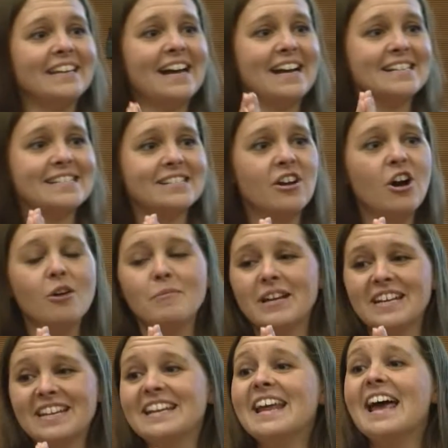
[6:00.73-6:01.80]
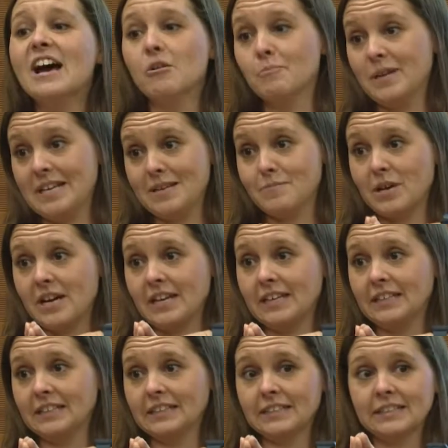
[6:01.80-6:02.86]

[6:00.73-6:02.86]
nice and all, but it didn't help anybody.